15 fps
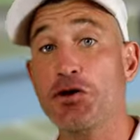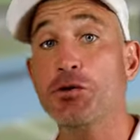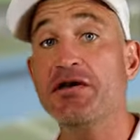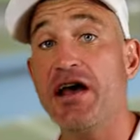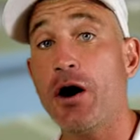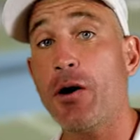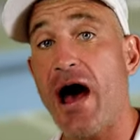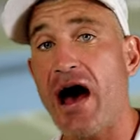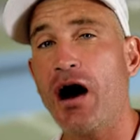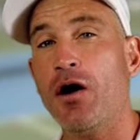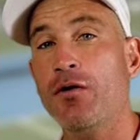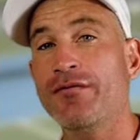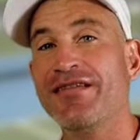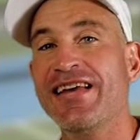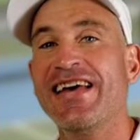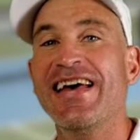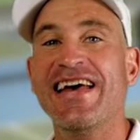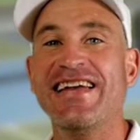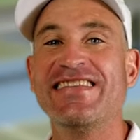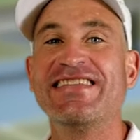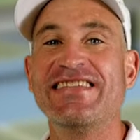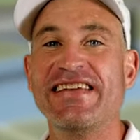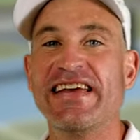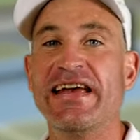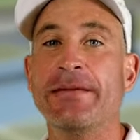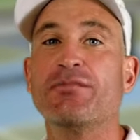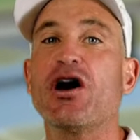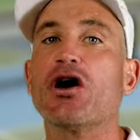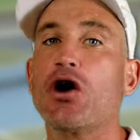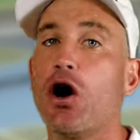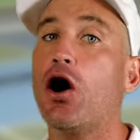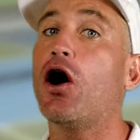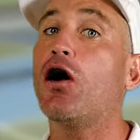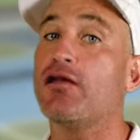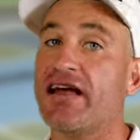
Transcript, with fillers: you yell out, it's deemed a call,